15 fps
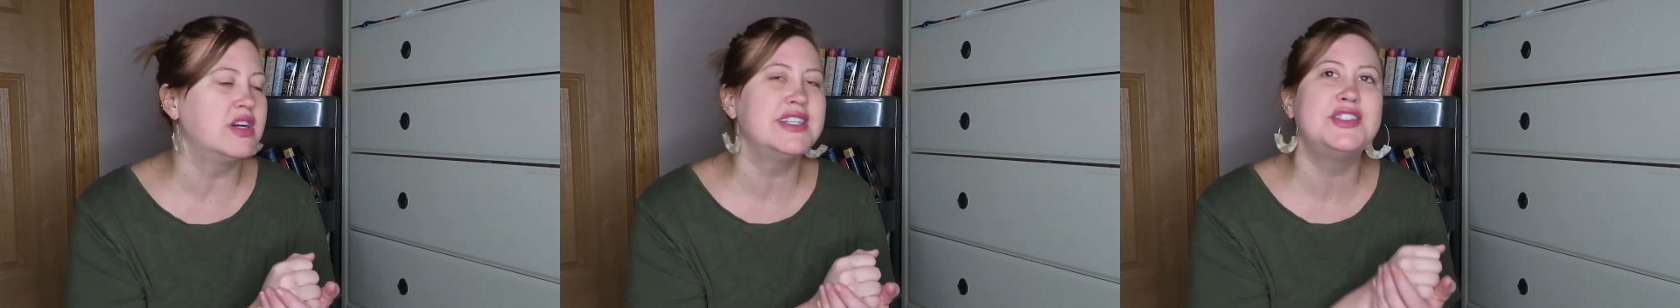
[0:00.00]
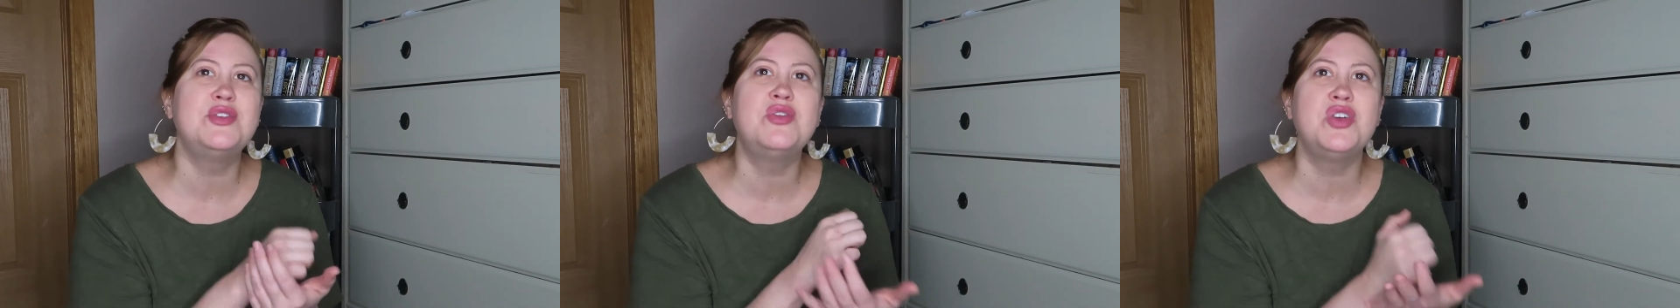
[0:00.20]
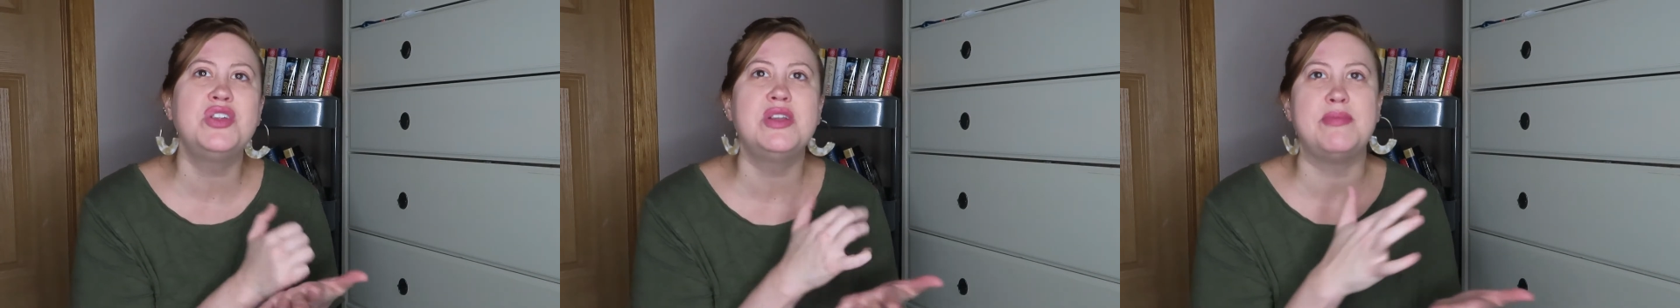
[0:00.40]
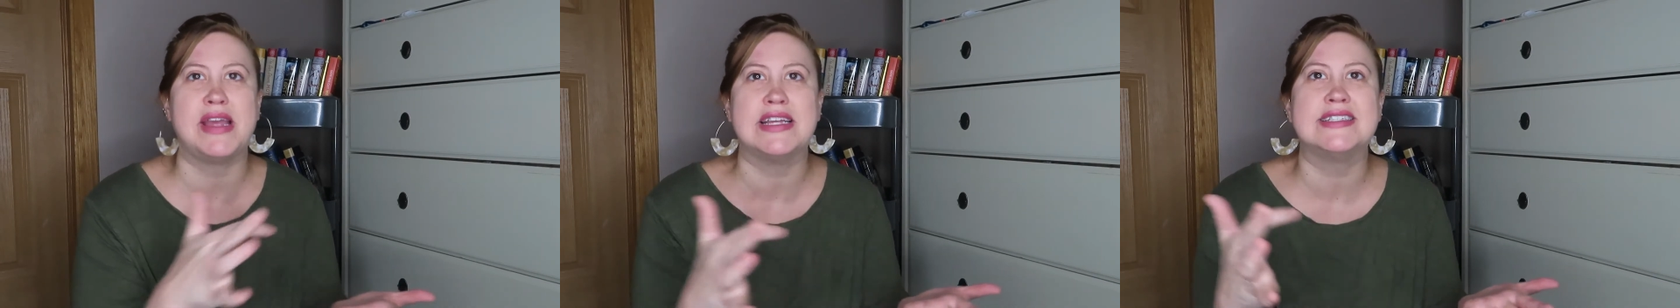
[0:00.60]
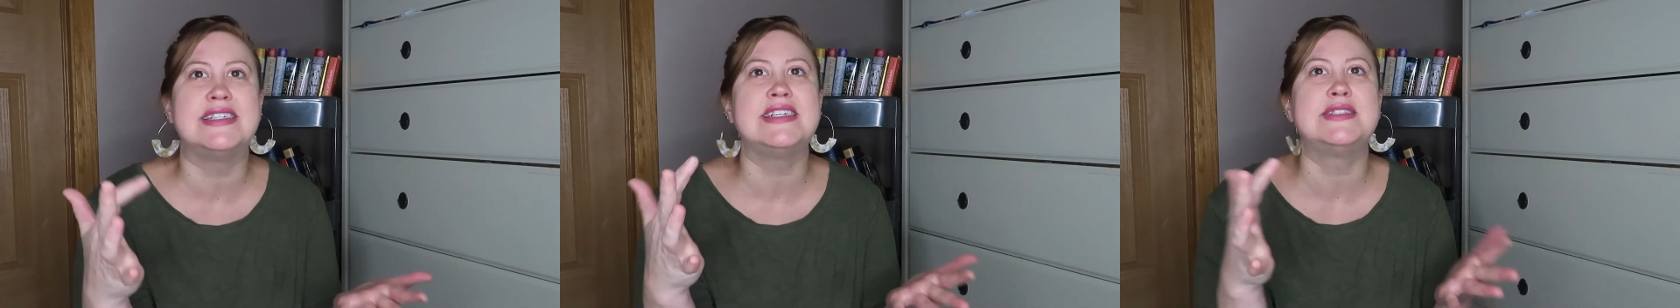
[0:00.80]
because you learn the
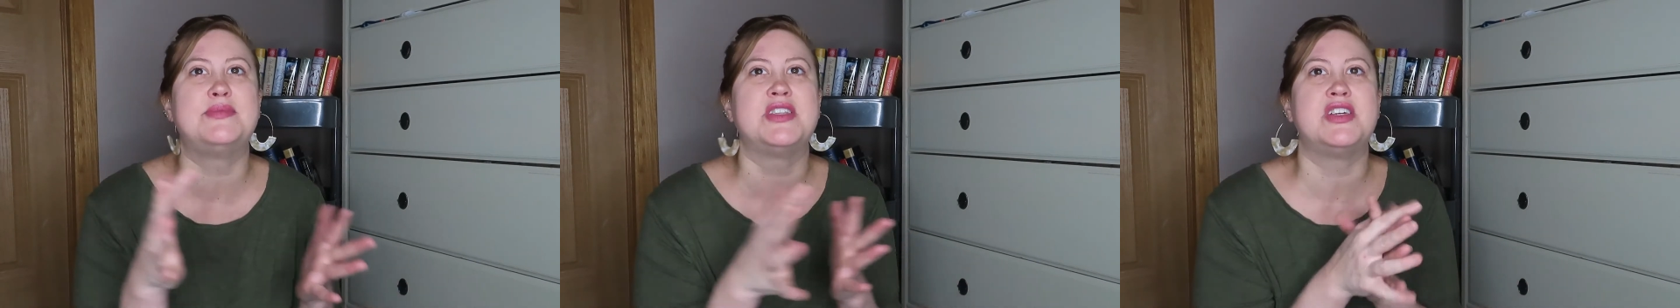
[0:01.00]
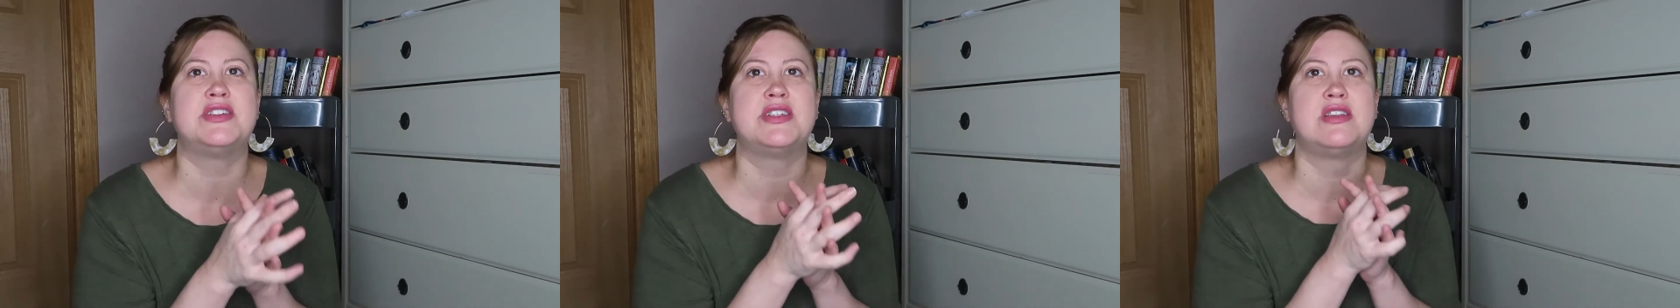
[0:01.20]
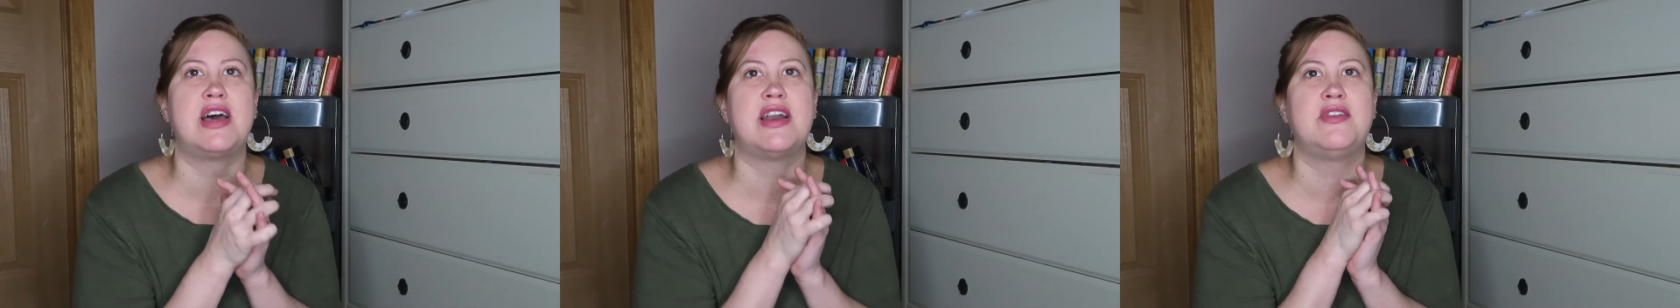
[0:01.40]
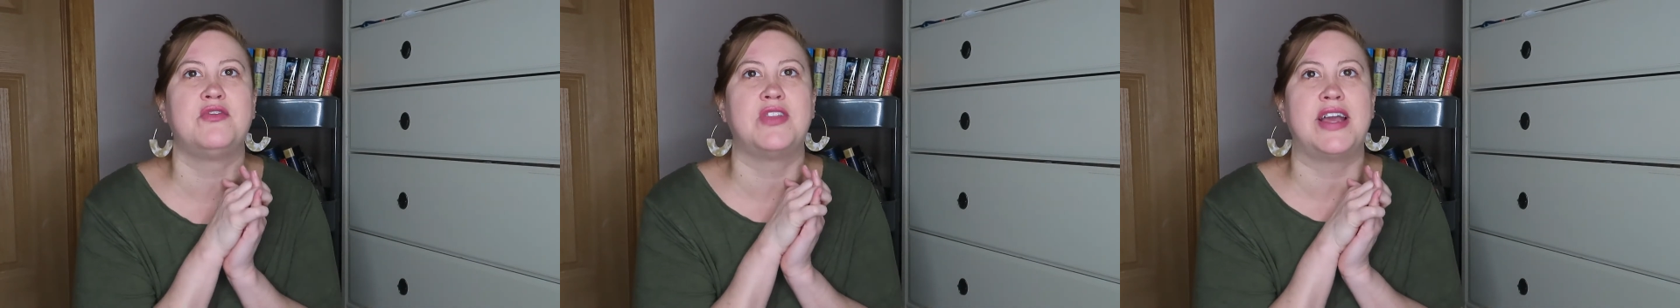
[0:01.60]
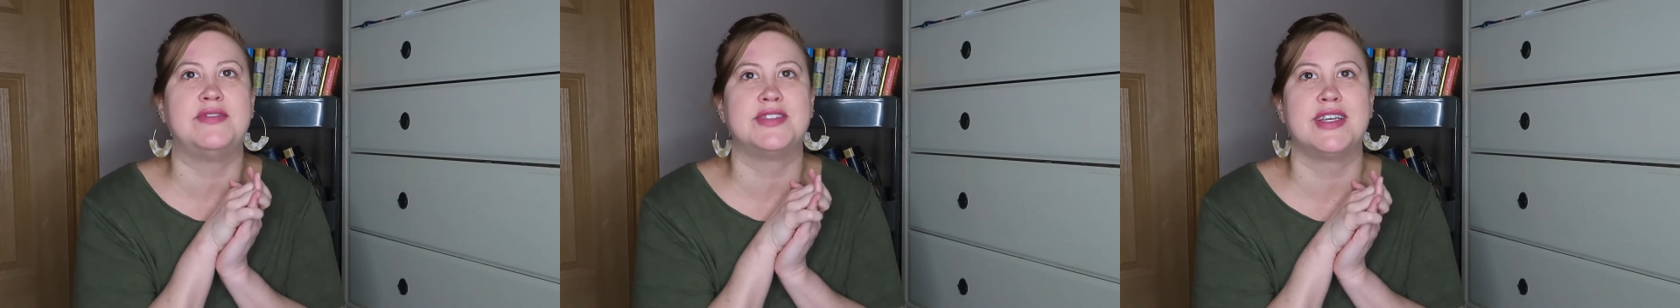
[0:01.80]
basics, but there's a lot
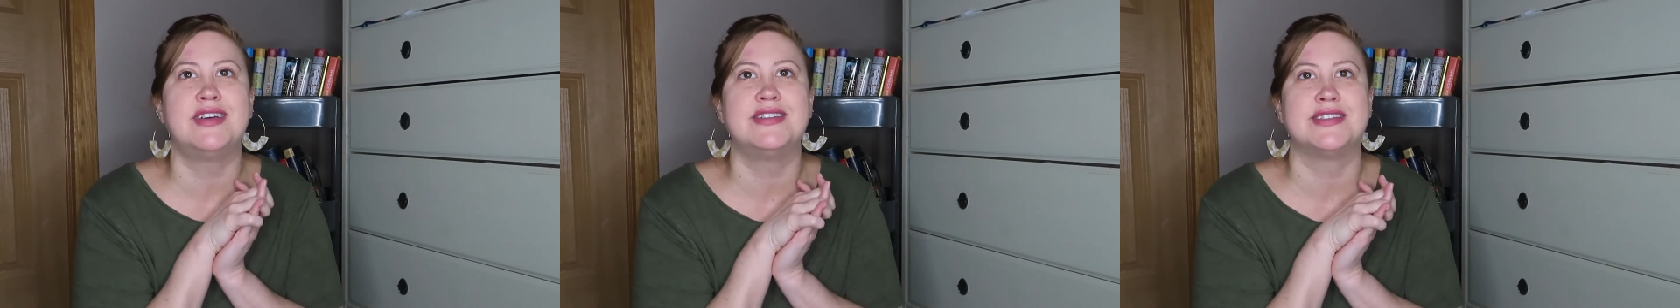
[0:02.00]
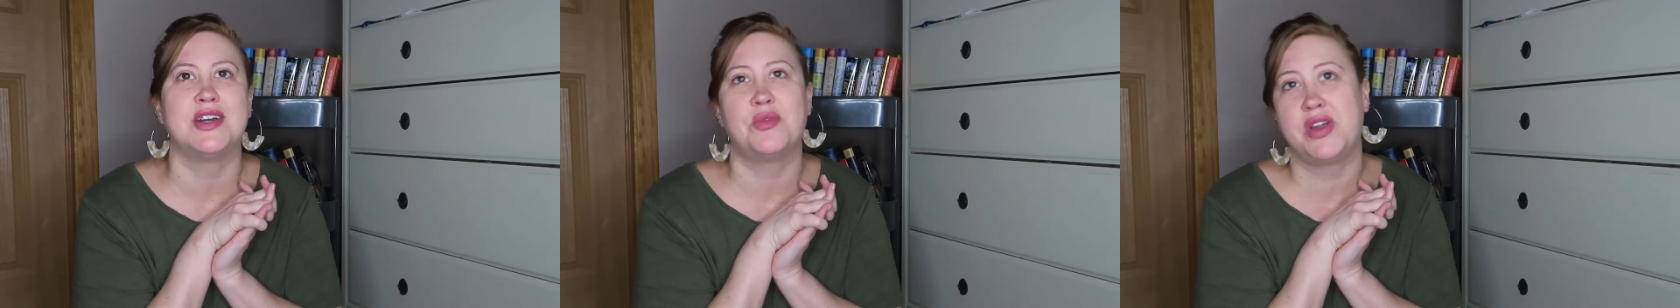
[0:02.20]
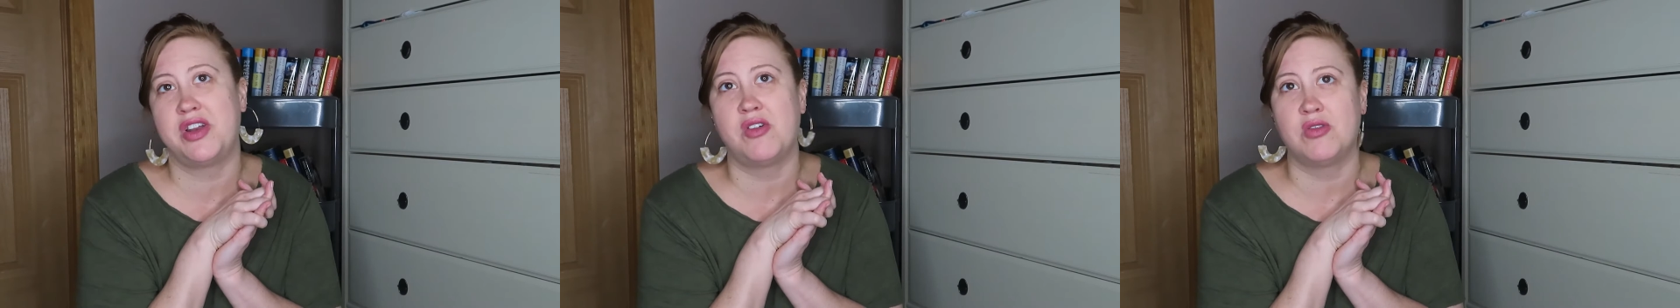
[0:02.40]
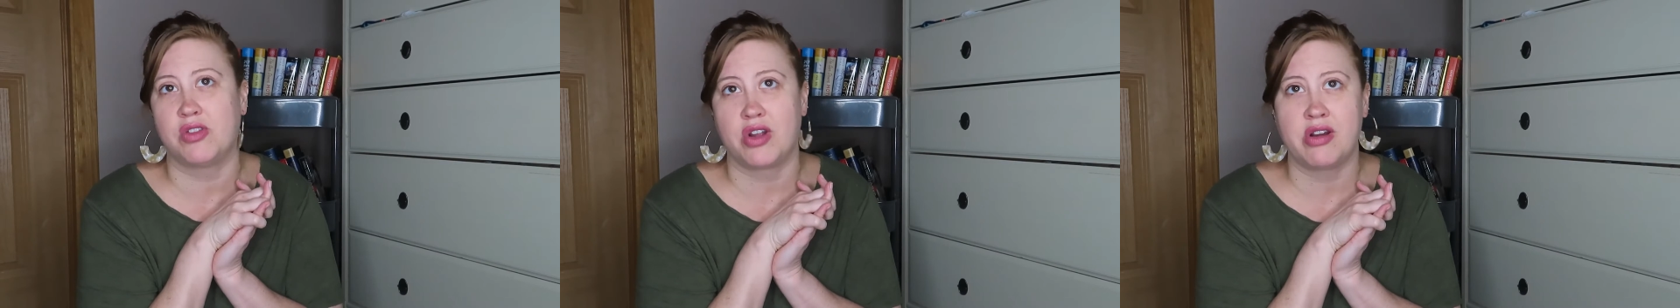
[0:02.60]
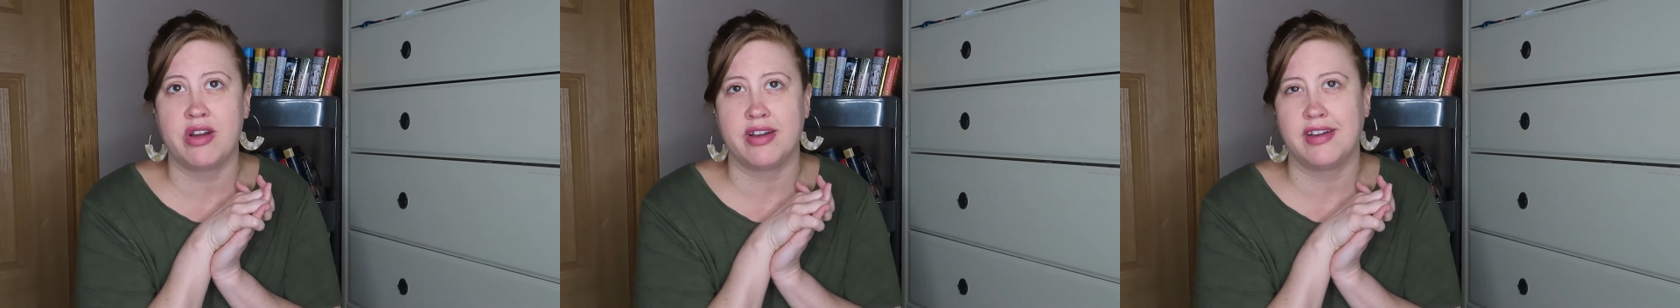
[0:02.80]
of life skills that we don't
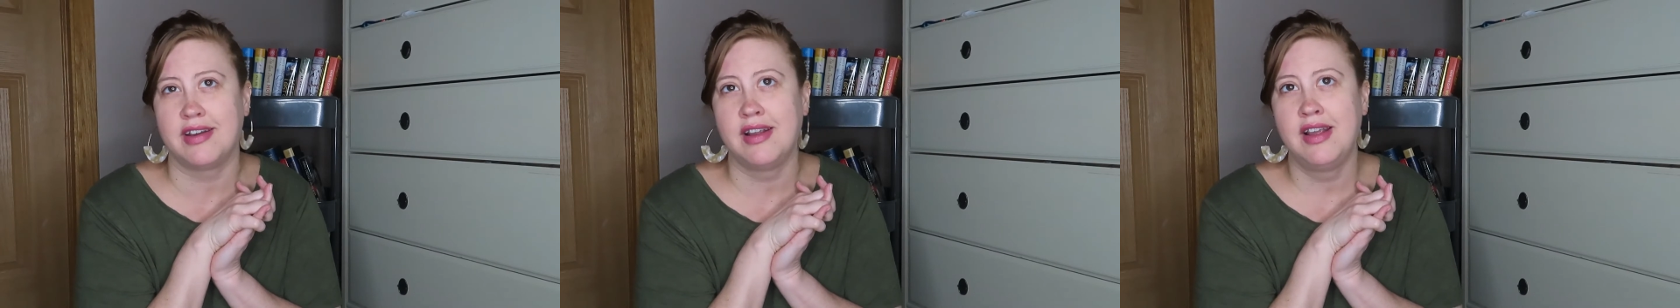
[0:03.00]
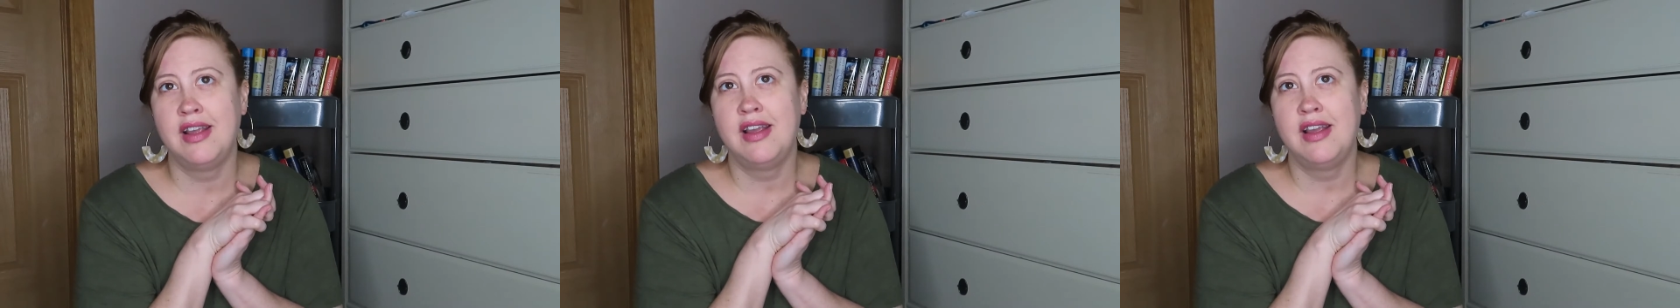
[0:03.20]
learn